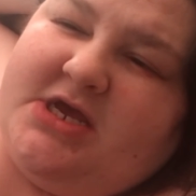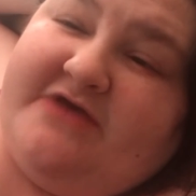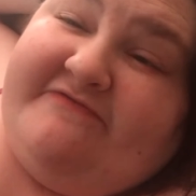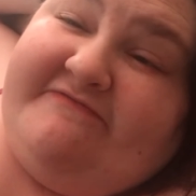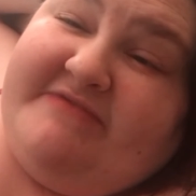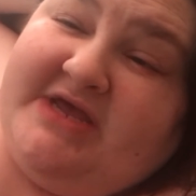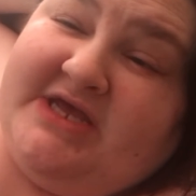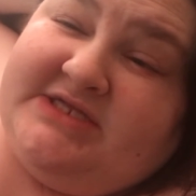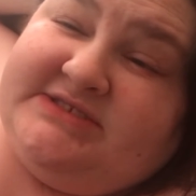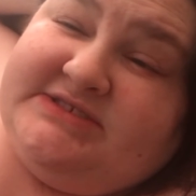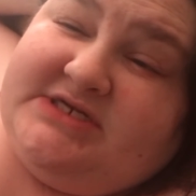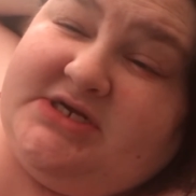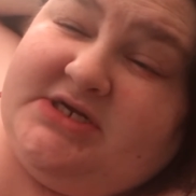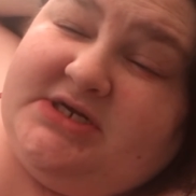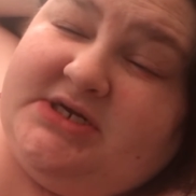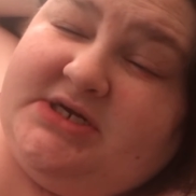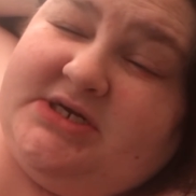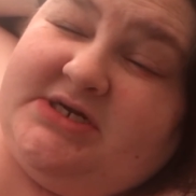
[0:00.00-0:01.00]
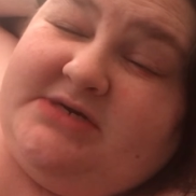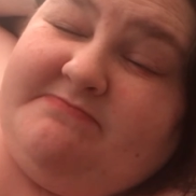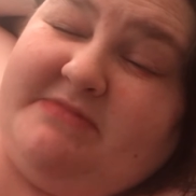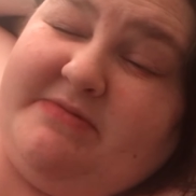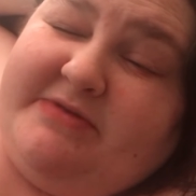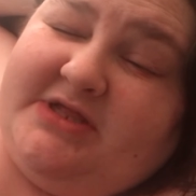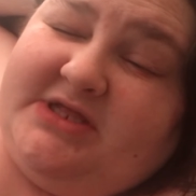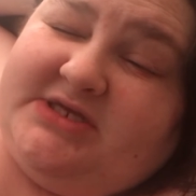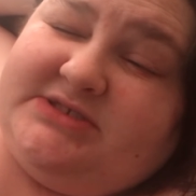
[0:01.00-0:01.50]
My head's not hurting,
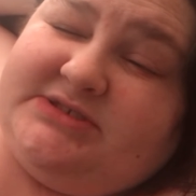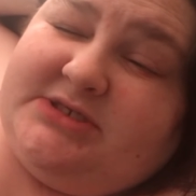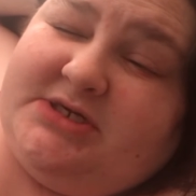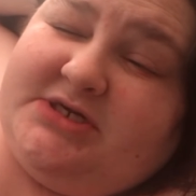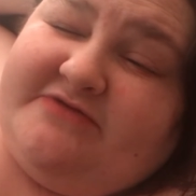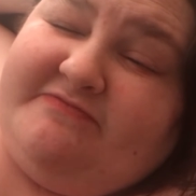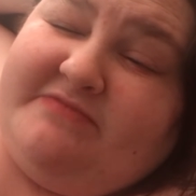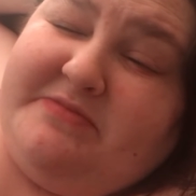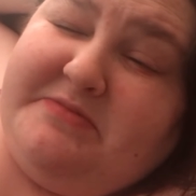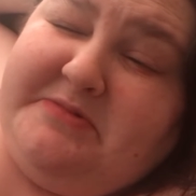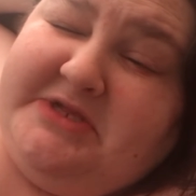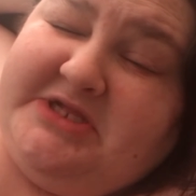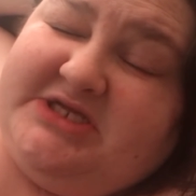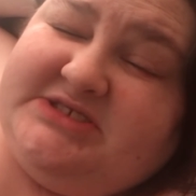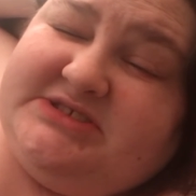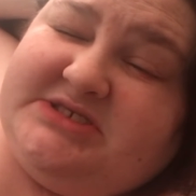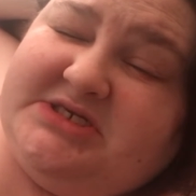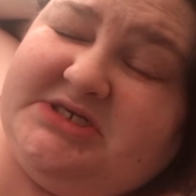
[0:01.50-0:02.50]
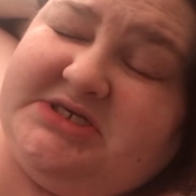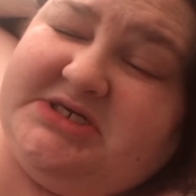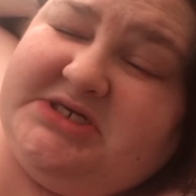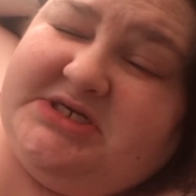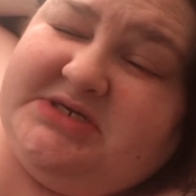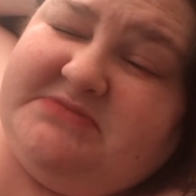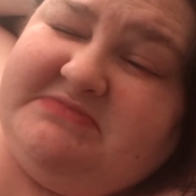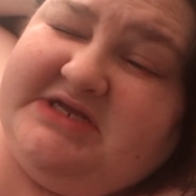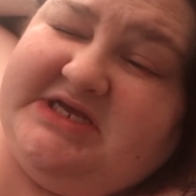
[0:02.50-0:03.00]
my belly's hurting. If my belly's not
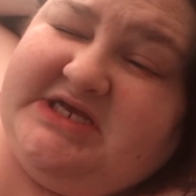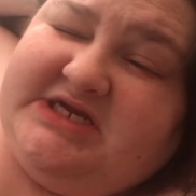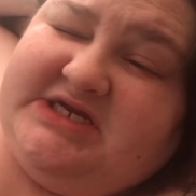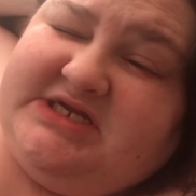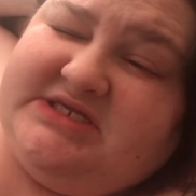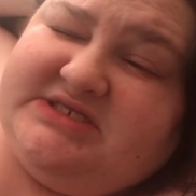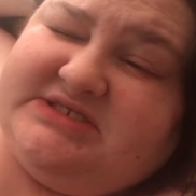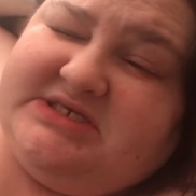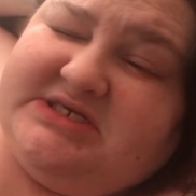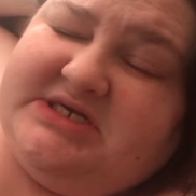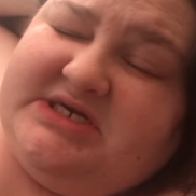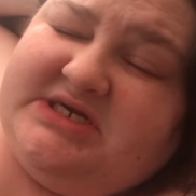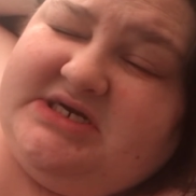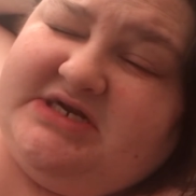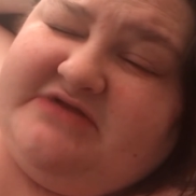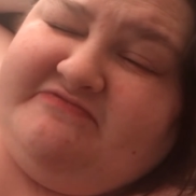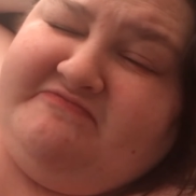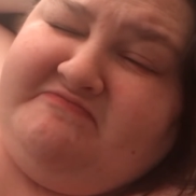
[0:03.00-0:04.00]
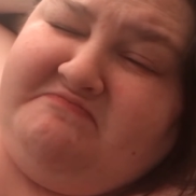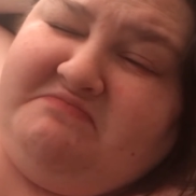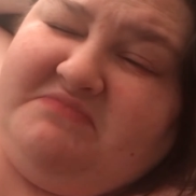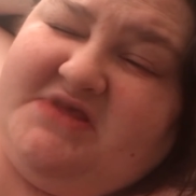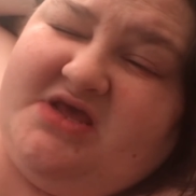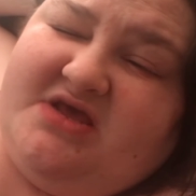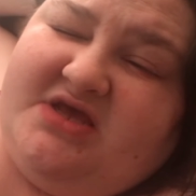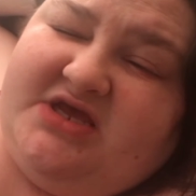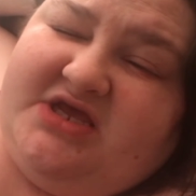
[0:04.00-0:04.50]
hurting, my kidneys are hurting. If,
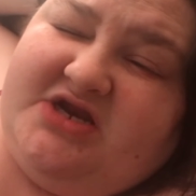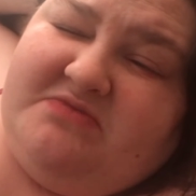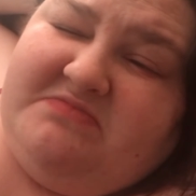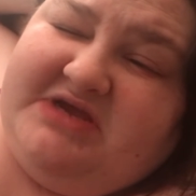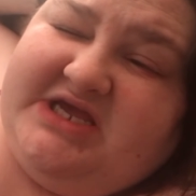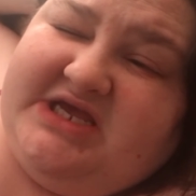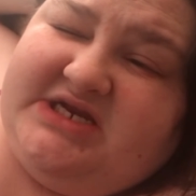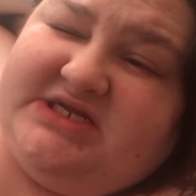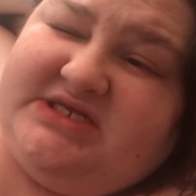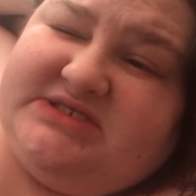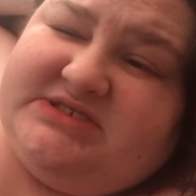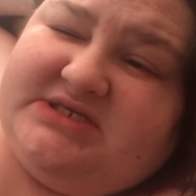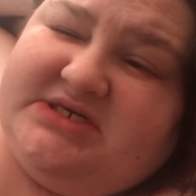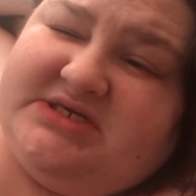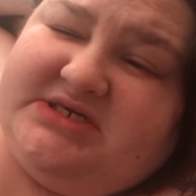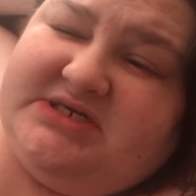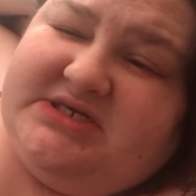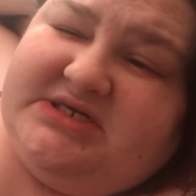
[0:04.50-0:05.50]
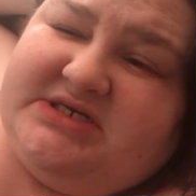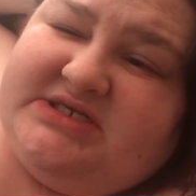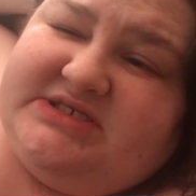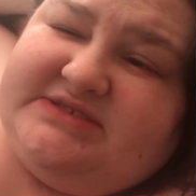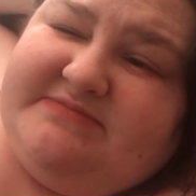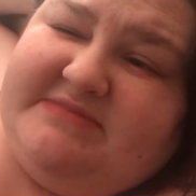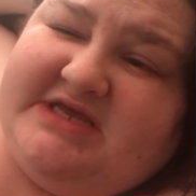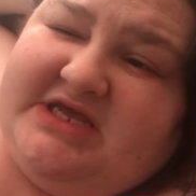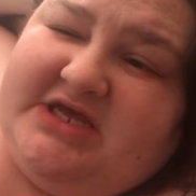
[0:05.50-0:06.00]
you know, my kidneys aren't hurting,
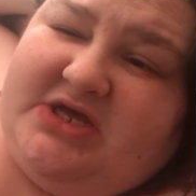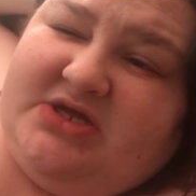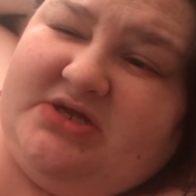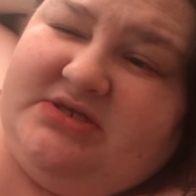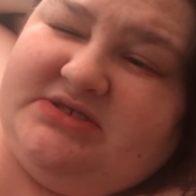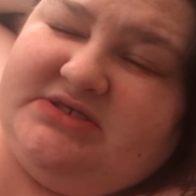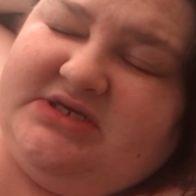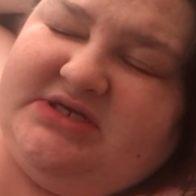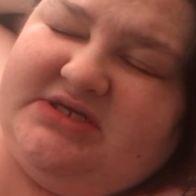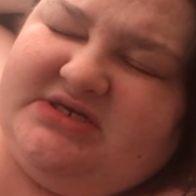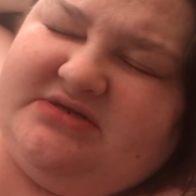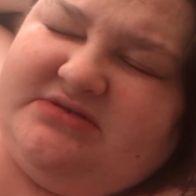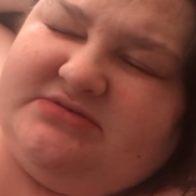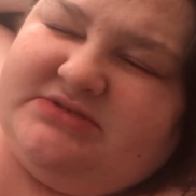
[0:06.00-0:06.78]
it's my ankle, you know.